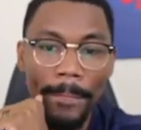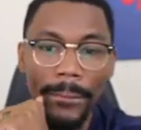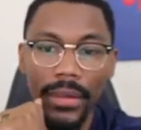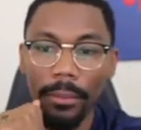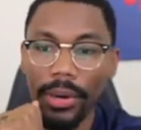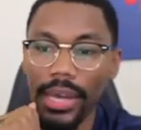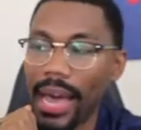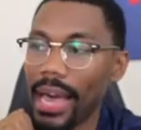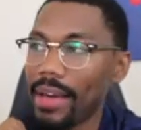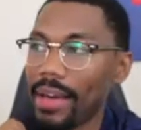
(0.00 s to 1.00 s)
But
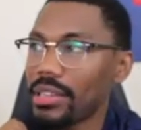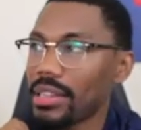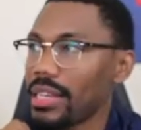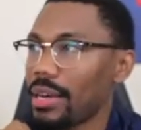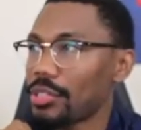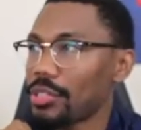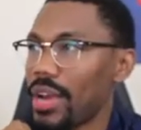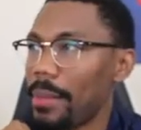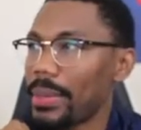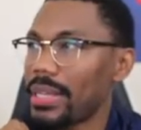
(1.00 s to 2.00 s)
I have a link I'm gonna
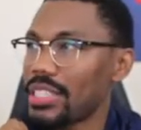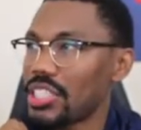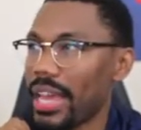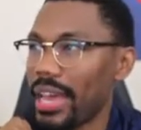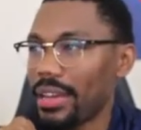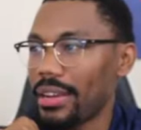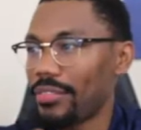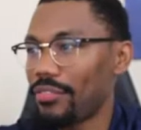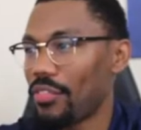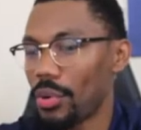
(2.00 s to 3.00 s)
drop in the chat
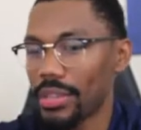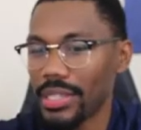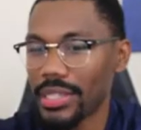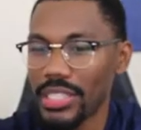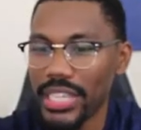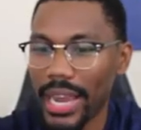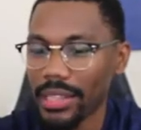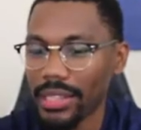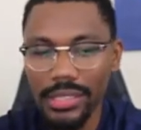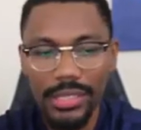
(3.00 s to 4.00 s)
for the
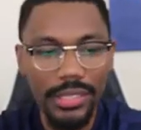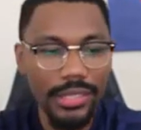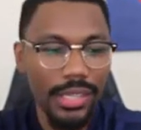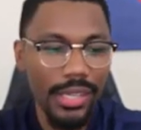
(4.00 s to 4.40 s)
challenge.